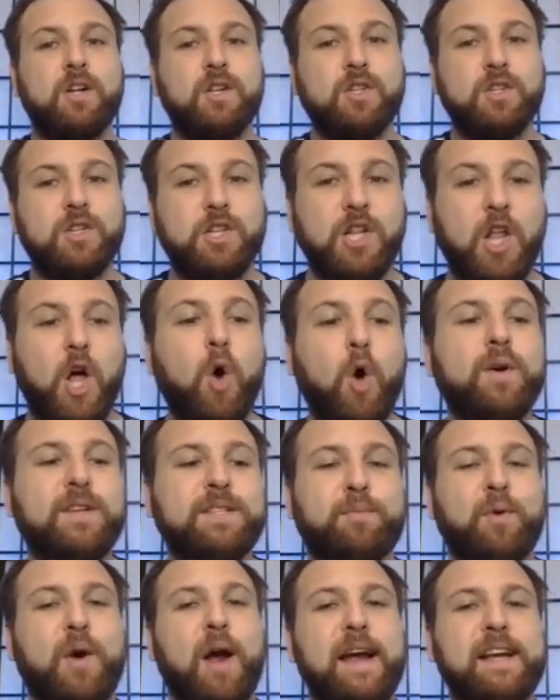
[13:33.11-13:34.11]

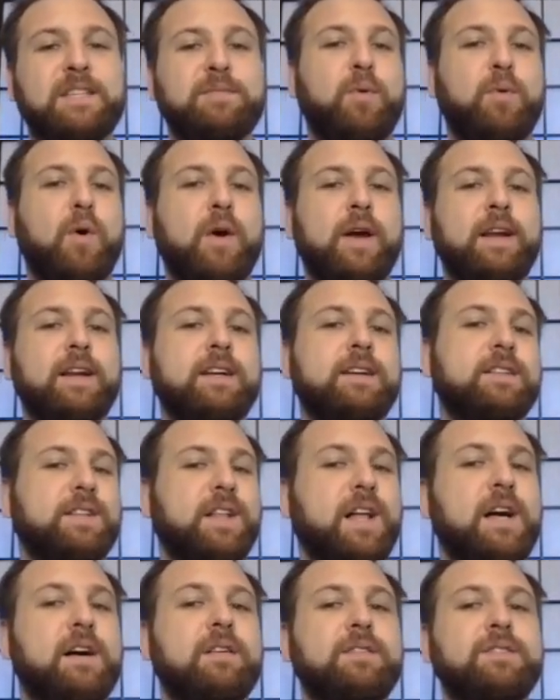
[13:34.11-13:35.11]
lowest price point
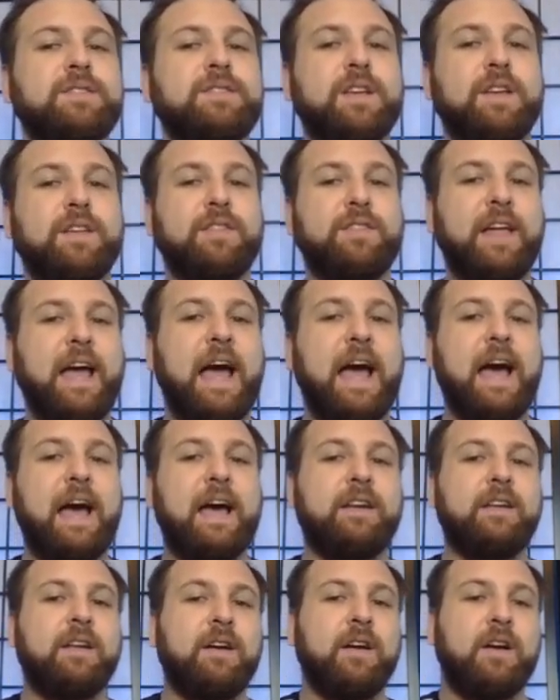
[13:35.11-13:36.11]
gloves
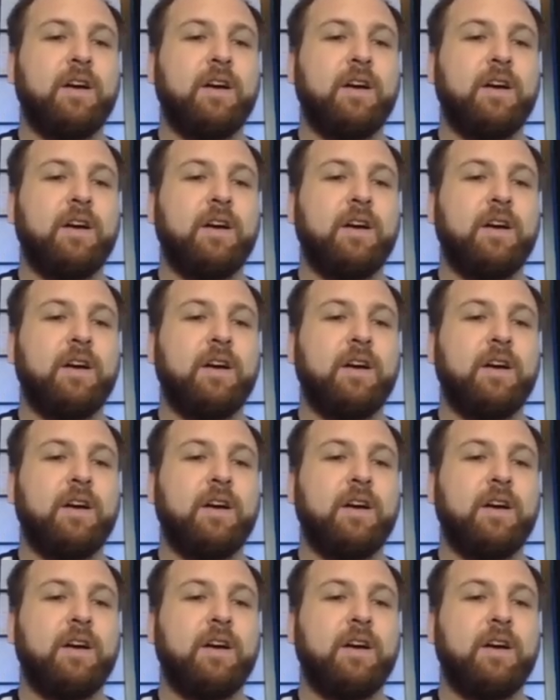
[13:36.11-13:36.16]
that